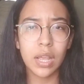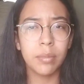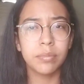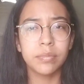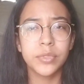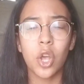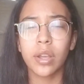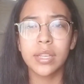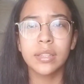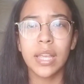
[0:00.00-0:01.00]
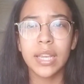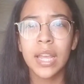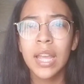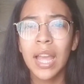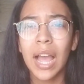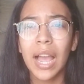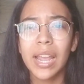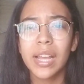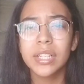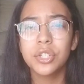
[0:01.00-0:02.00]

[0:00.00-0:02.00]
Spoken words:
I'm talking like I had